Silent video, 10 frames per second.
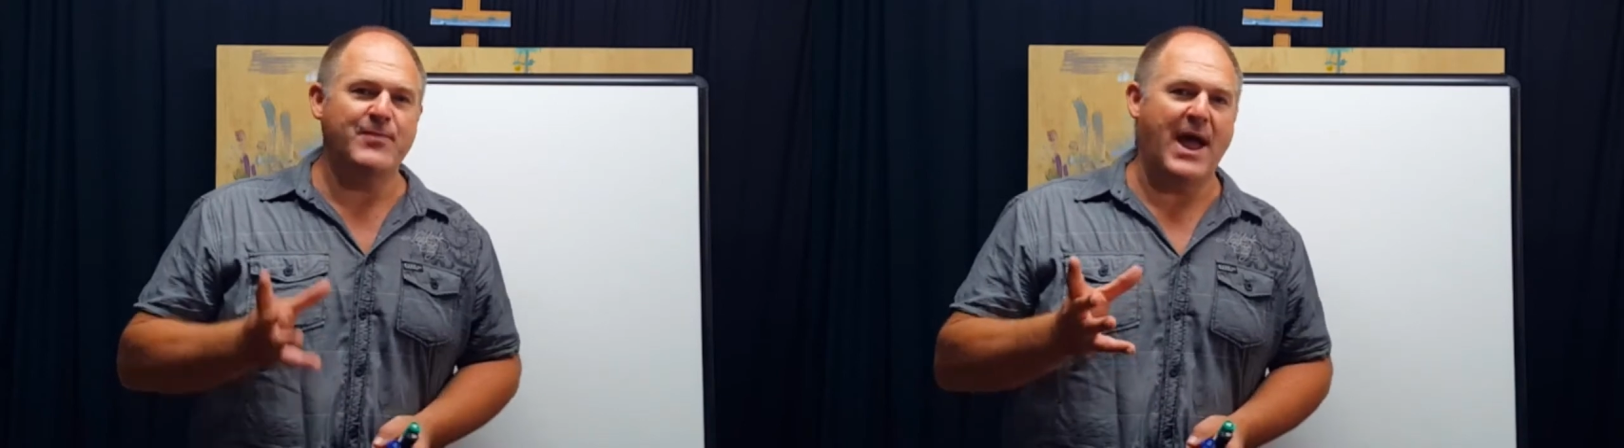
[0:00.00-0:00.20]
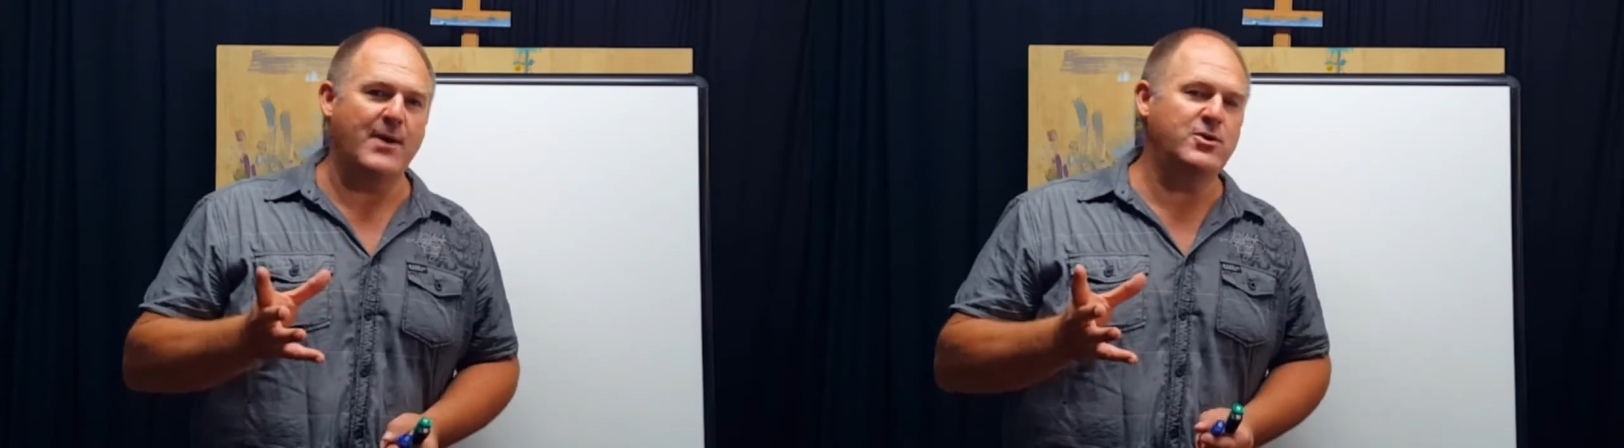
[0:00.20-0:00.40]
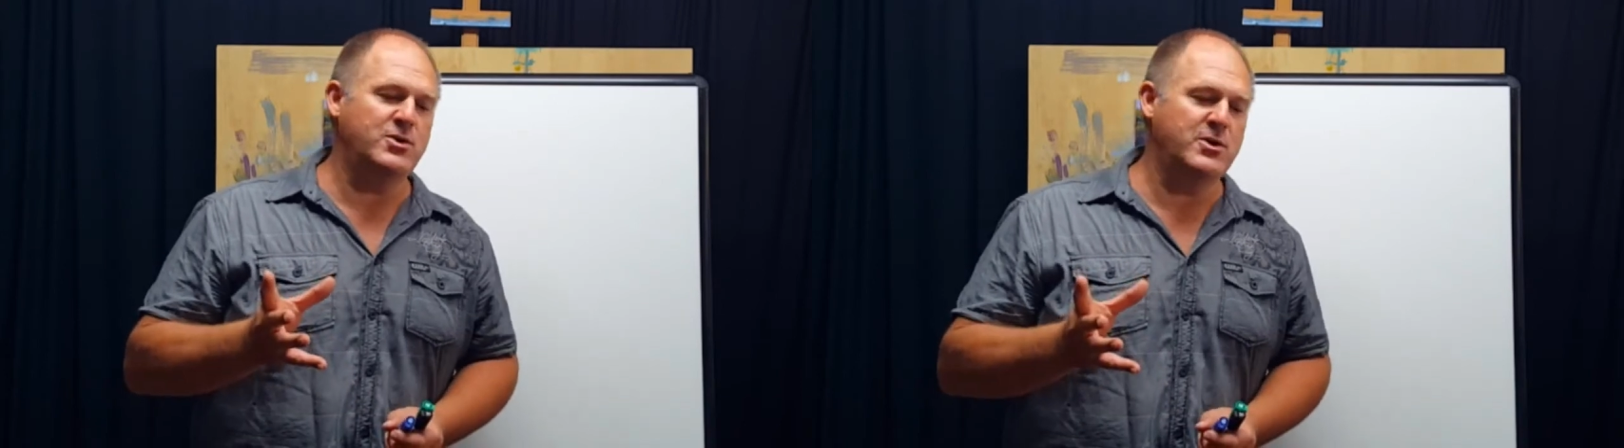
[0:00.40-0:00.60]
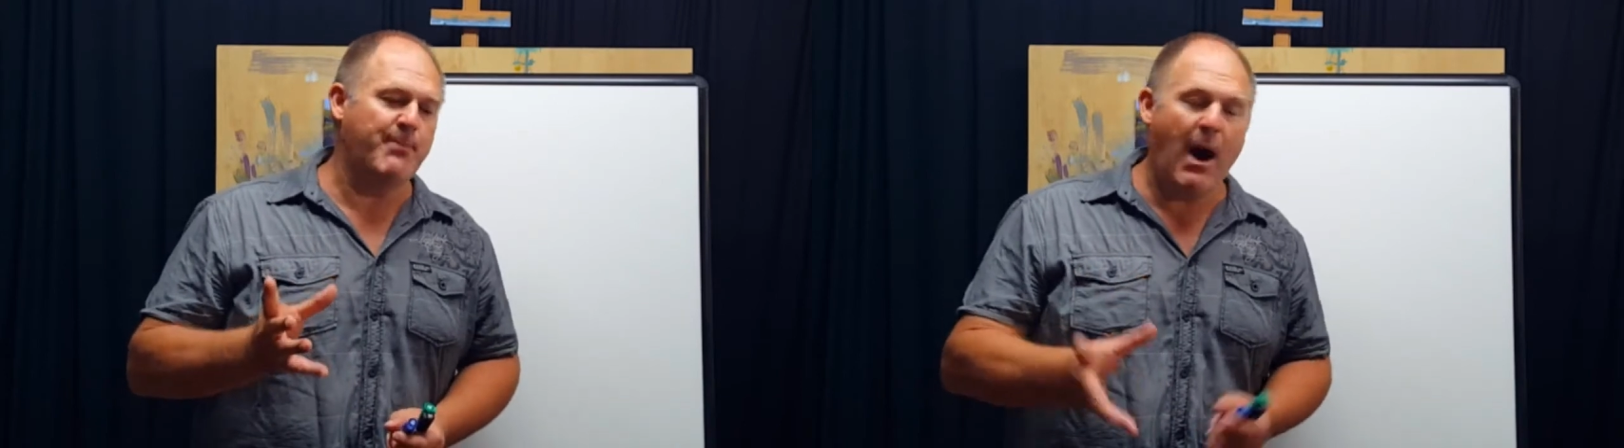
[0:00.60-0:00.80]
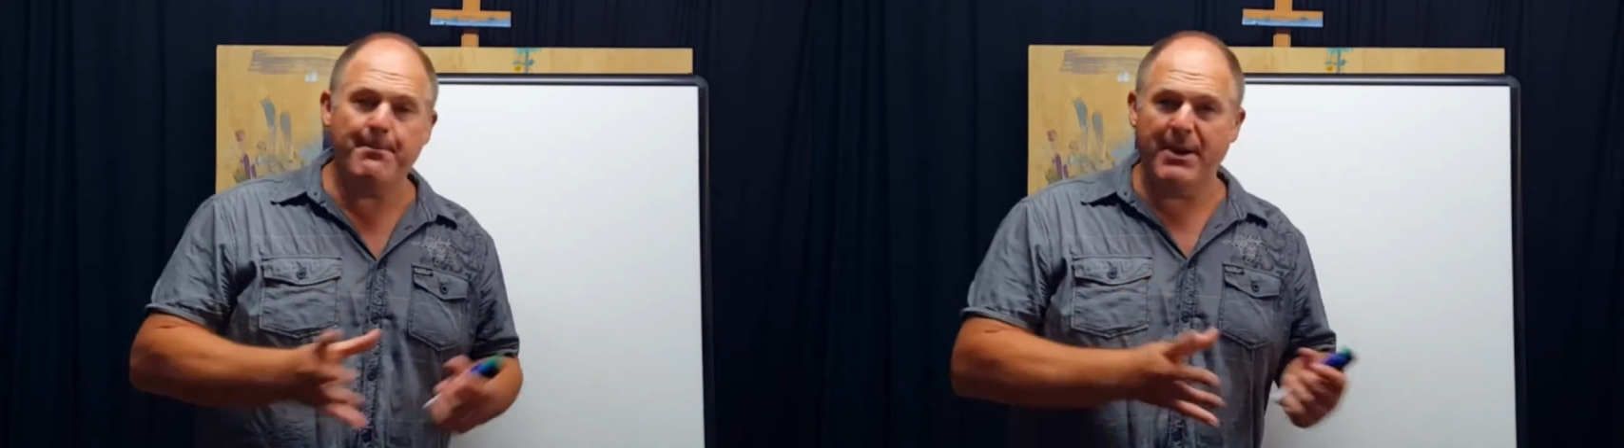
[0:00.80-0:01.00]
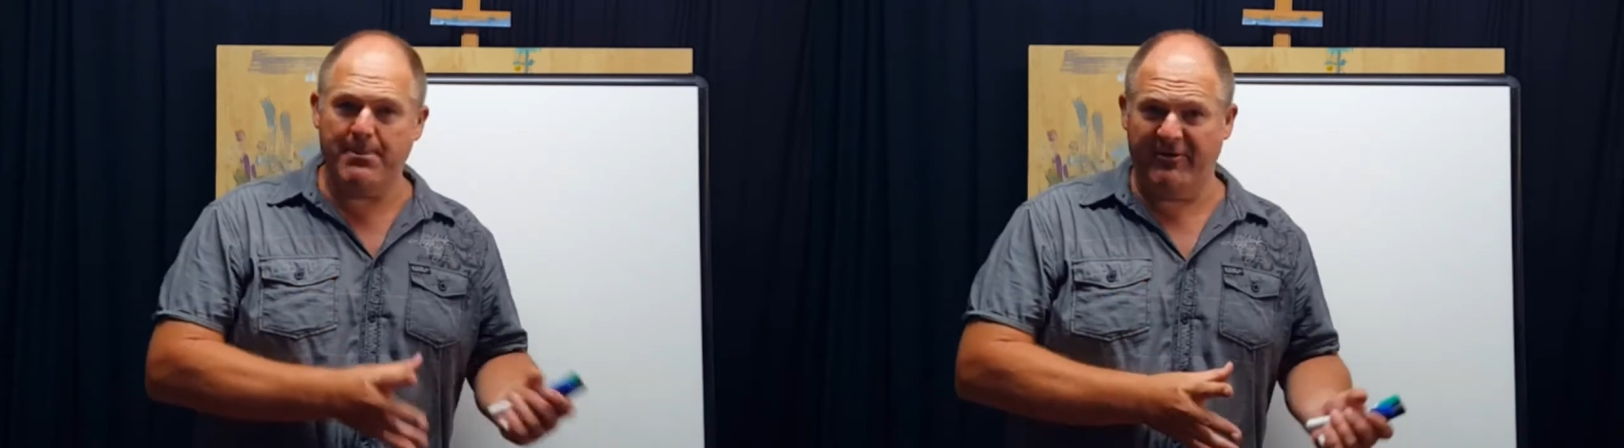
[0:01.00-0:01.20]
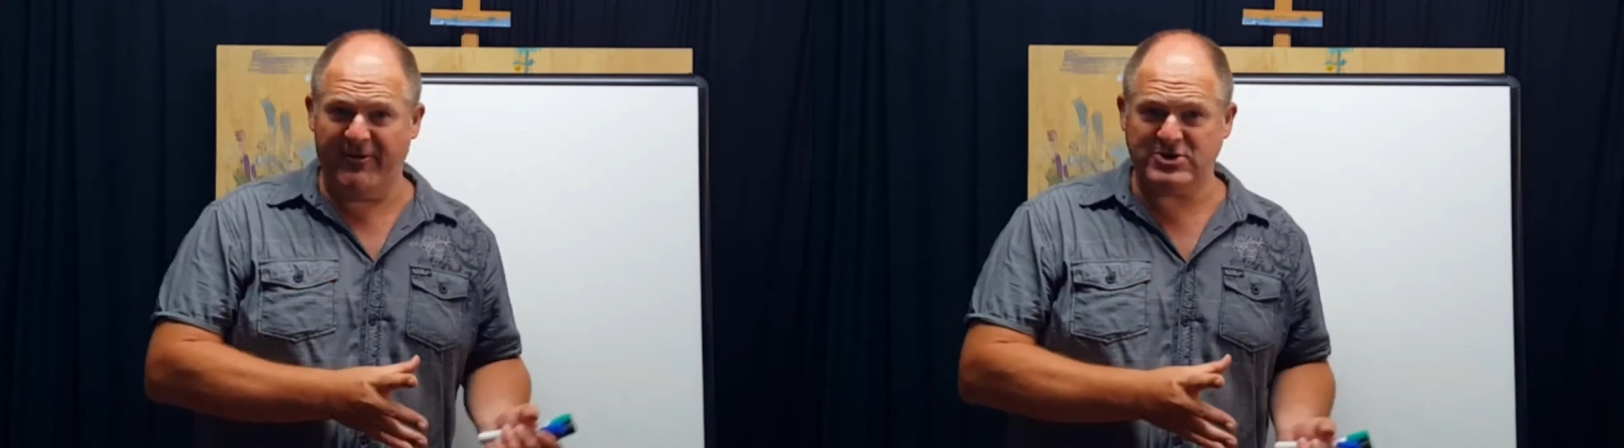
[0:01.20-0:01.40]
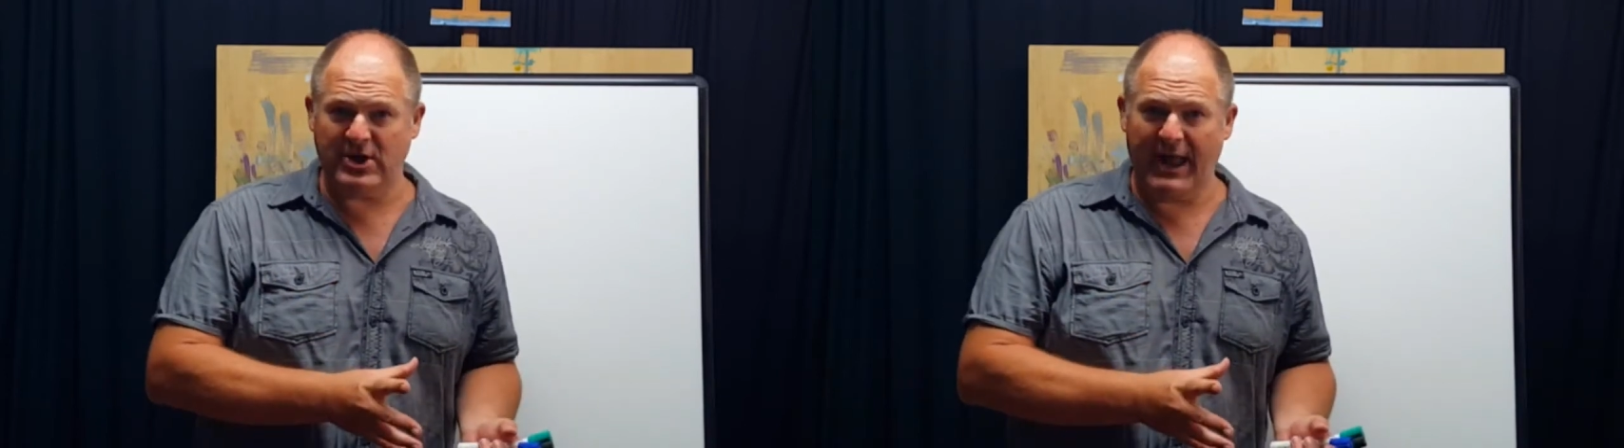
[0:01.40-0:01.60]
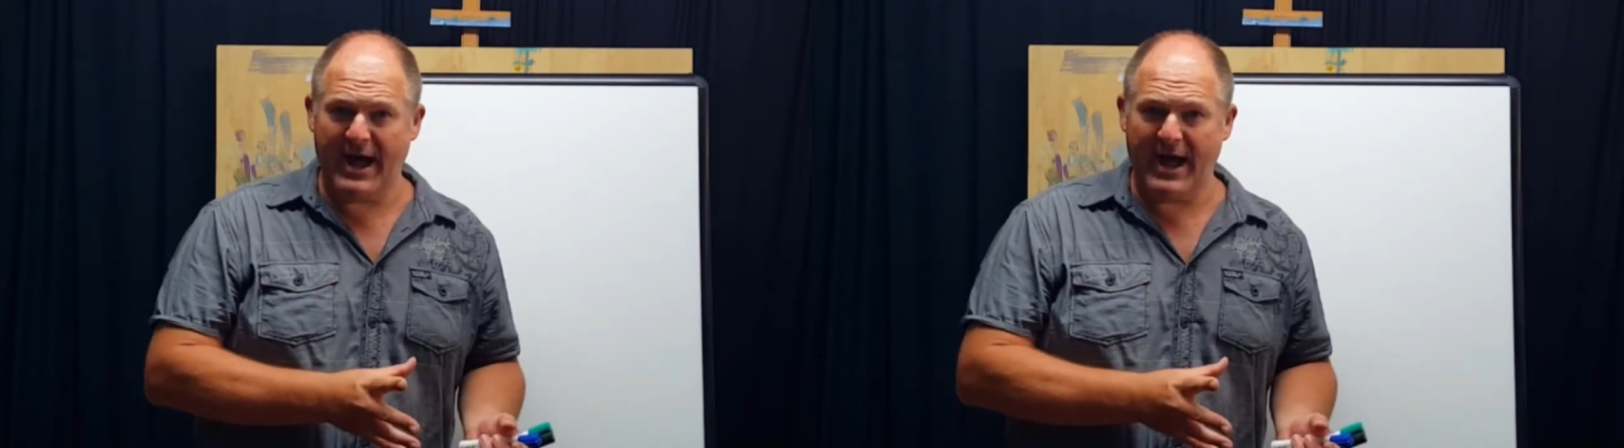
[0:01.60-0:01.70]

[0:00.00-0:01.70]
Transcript: Now, you might be a professional